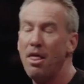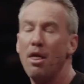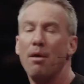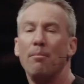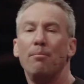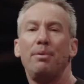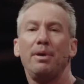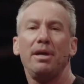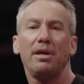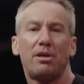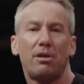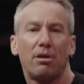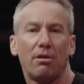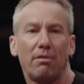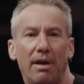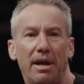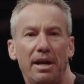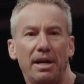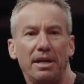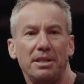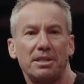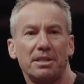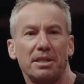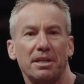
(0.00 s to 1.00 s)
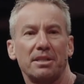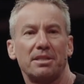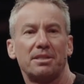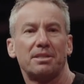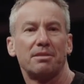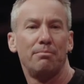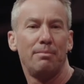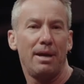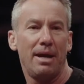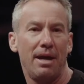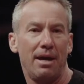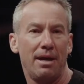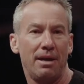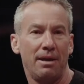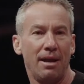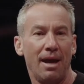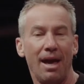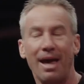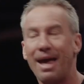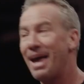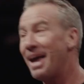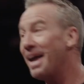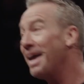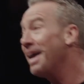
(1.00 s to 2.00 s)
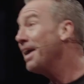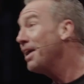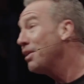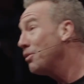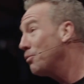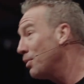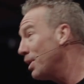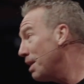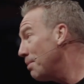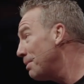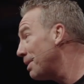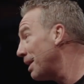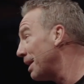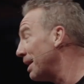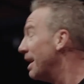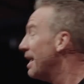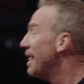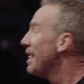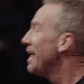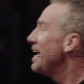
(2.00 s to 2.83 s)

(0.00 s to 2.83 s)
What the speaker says: Be courageous, men and women.